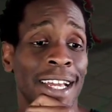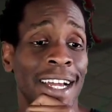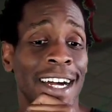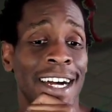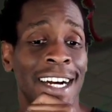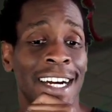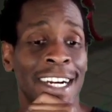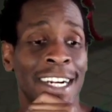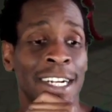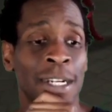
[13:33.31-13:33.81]

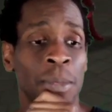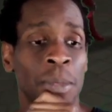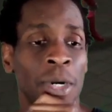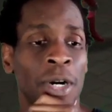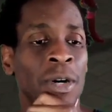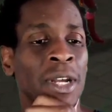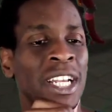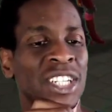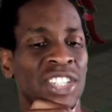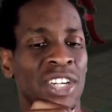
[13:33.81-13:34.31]
Oh,
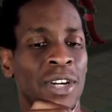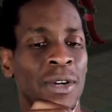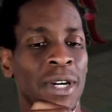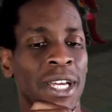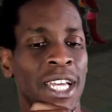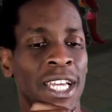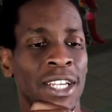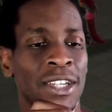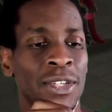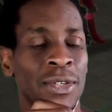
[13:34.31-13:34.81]
and I should go
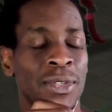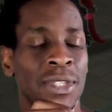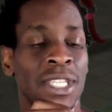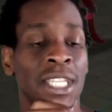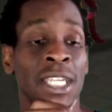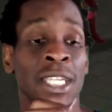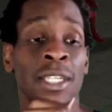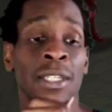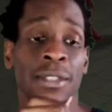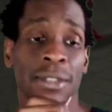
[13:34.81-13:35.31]
ahead and use
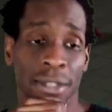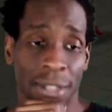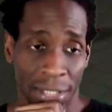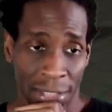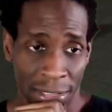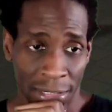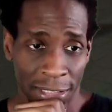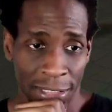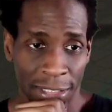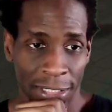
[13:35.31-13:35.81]

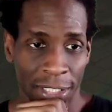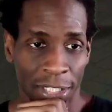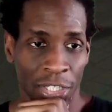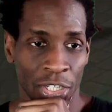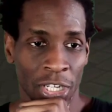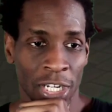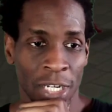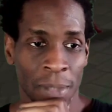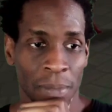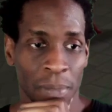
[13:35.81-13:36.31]

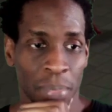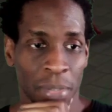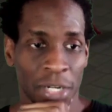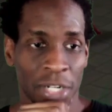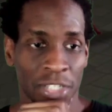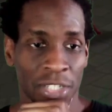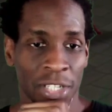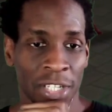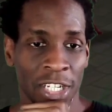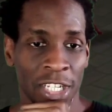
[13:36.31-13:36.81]
purge
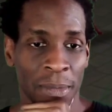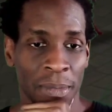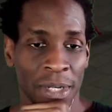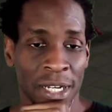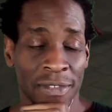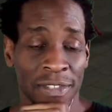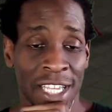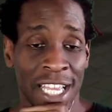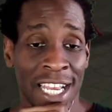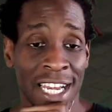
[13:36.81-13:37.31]
all the
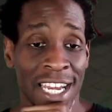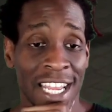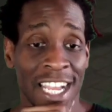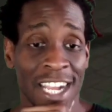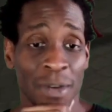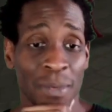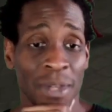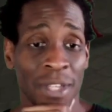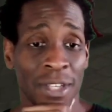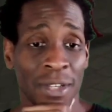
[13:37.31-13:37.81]
debuffs. And now
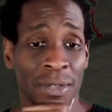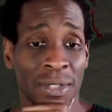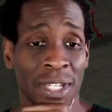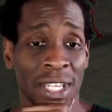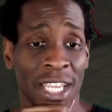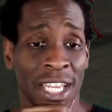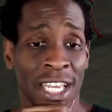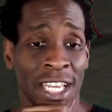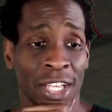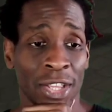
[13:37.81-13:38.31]
we use the
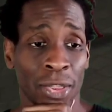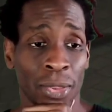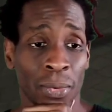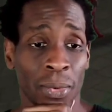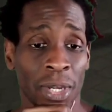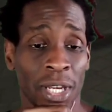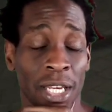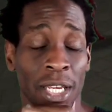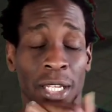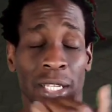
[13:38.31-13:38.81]

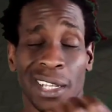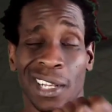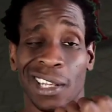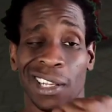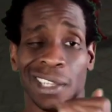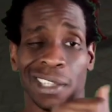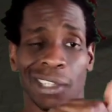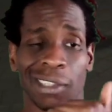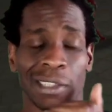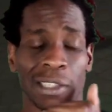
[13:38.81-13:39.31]
A3.
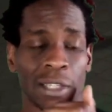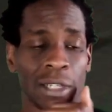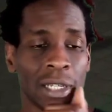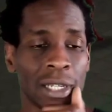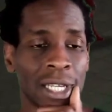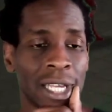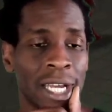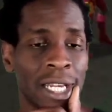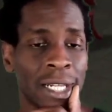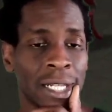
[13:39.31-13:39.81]

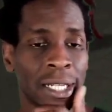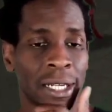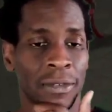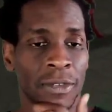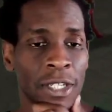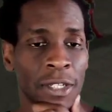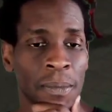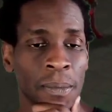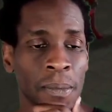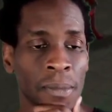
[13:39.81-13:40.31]
Gotta love it.
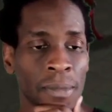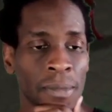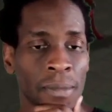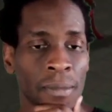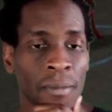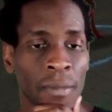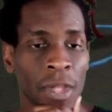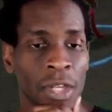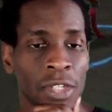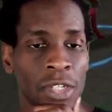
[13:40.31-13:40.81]

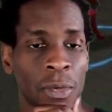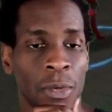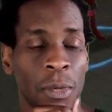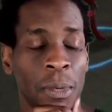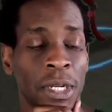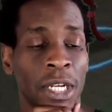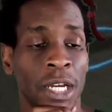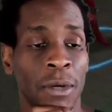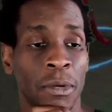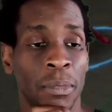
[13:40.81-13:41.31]
So we'll be
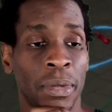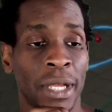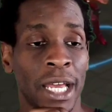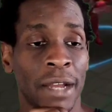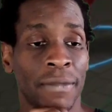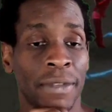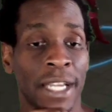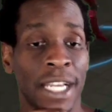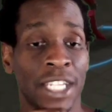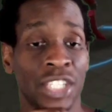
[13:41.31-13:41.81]
done with Black
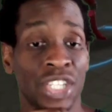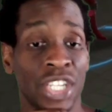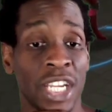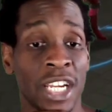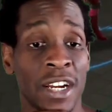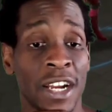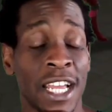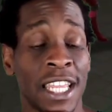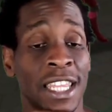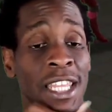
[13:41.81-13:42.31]
Flash here,
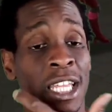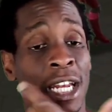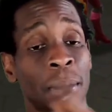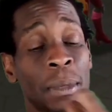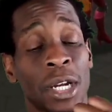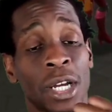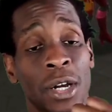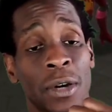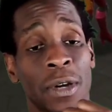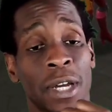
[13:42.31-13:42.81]
and then I'm gonna
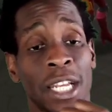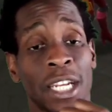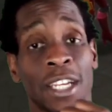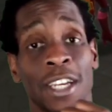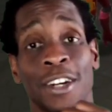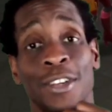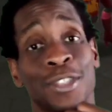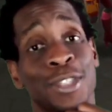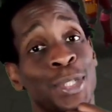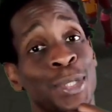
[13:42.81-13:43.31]
go ahead and go
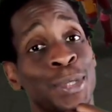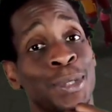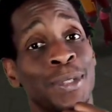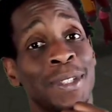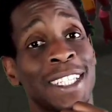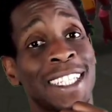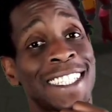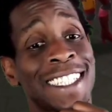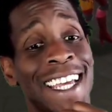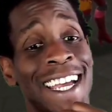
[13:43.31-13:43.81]
to the
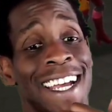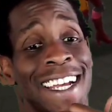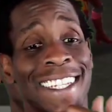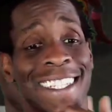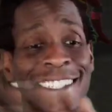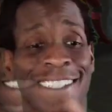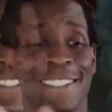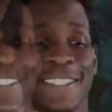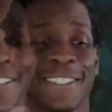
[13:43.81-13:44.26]
stats.